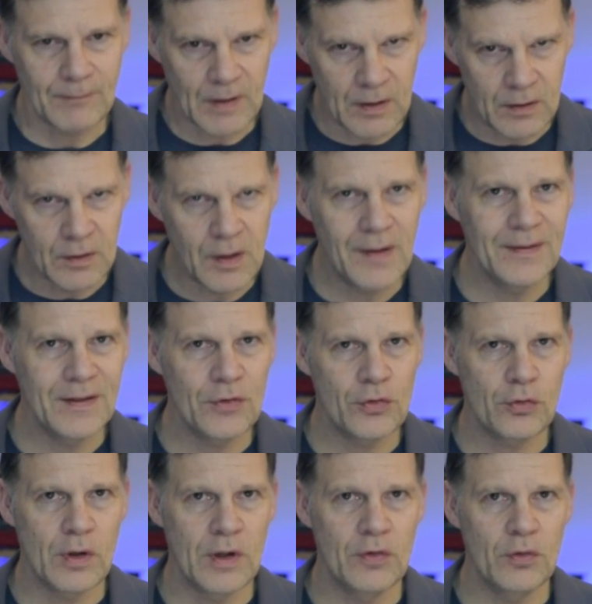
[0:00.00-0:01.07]
a lot less
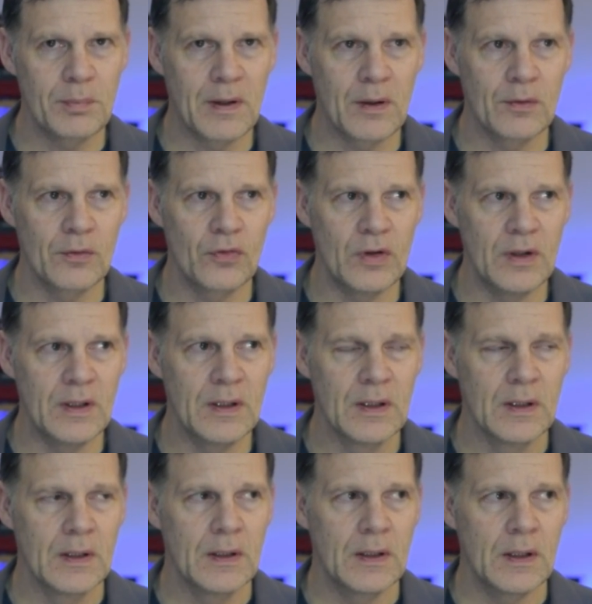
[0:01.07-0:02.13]
transparency.
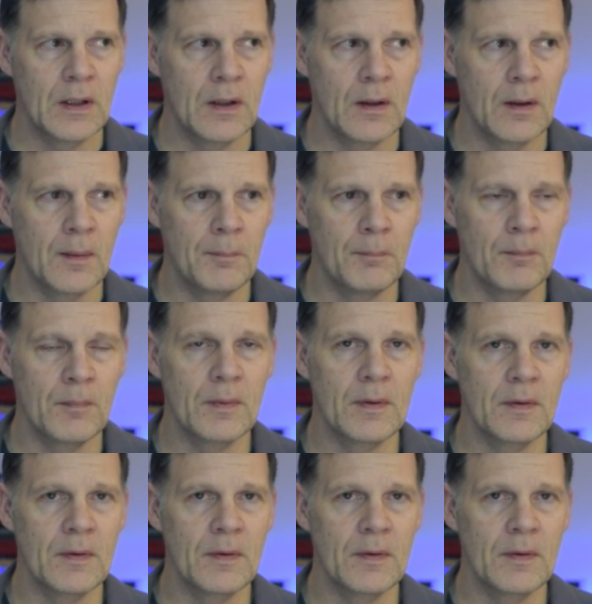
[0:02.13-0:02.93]
There